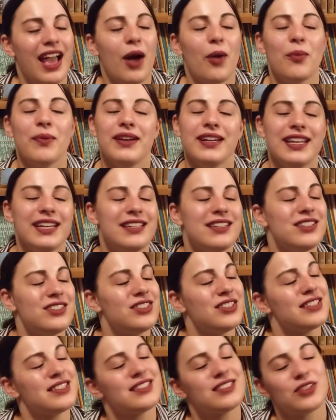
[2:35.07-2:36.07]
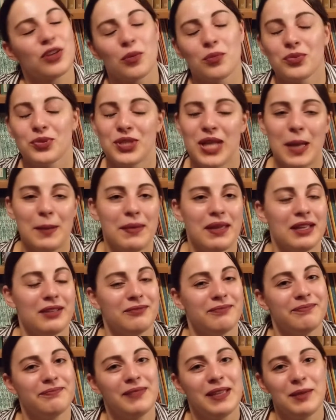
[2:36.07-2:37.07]
and we need to just stop
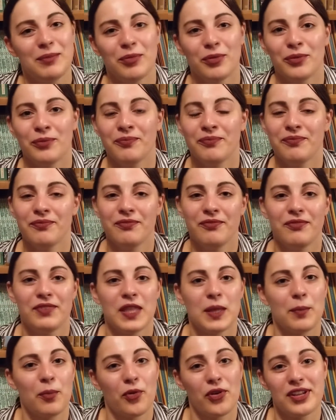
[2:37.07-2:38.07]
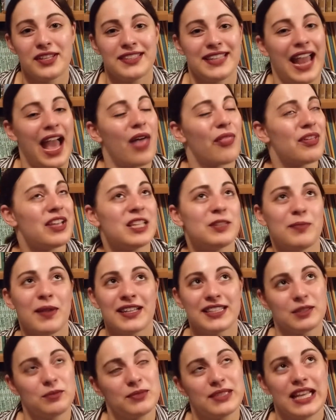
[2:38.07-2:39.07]
shaming people for their bodies and how they
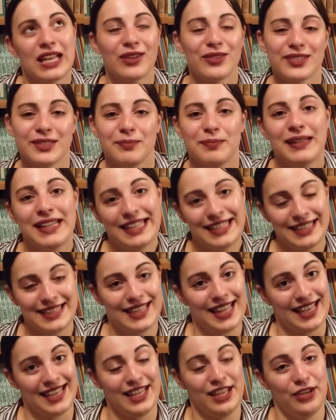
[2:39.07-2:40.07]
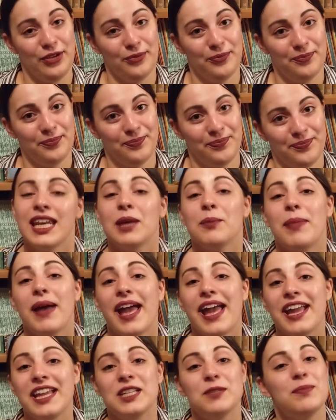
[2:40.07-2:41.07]
express themselves, please and thank you. Number
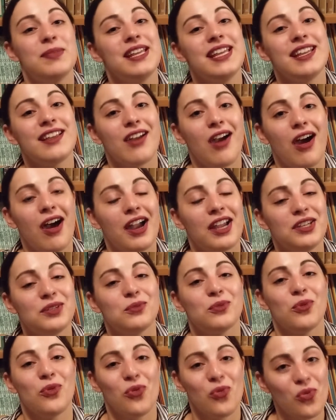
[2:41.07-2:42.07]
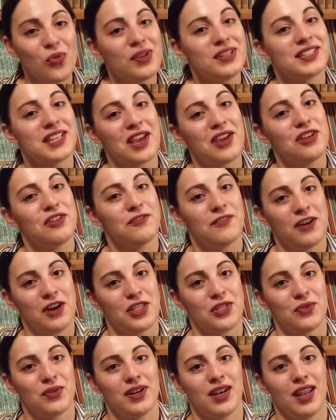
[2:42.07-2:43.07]
8, being kind will always get you
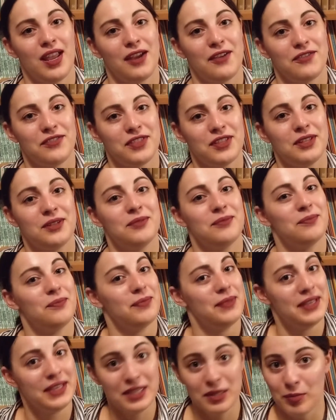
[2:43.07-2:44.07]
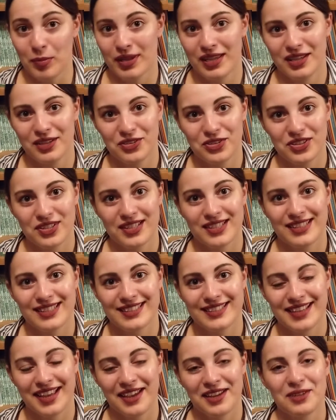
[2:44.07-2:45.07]
further in life than being a bitch
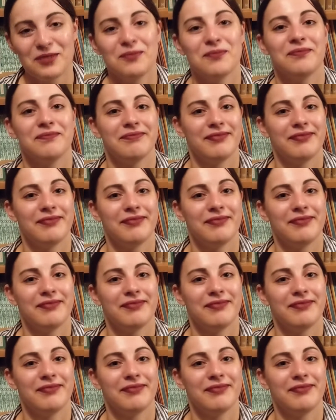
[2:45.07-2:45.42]
instead,